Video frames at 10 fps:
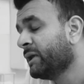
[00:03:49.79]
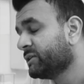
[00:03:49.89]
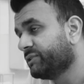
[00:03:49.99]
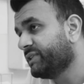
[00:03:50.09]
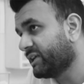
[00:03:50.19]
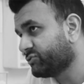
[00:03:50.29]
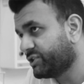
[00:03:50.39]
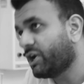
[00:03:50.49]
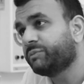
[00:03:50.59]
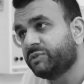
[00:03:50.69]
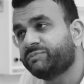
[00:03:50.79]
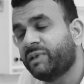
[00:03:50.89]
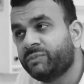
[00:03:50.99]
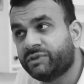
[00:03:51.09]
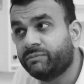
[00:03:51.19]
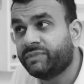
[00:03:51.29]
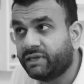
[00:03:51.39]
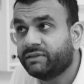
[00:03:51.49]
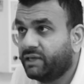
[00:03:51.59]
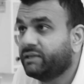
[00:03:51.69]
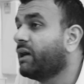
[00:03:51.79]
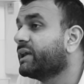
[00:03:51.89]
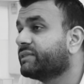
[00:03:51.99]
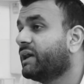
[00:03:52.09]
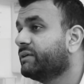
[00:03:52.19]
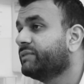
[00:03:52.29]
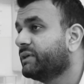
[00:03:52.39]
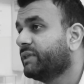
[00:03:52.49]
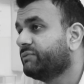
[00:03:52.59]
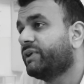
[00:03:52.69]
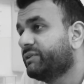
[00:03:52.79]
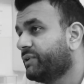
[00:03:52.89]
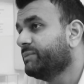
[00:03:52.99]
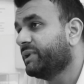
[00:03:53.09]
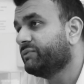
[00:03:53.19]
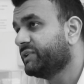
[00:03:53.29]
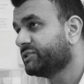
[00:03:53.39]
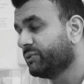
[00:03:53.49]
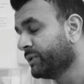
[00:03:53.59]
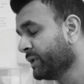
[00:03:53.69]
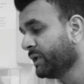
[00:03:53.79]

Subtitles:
So the extra time you spend with them, they like that, and they find it very beneficial.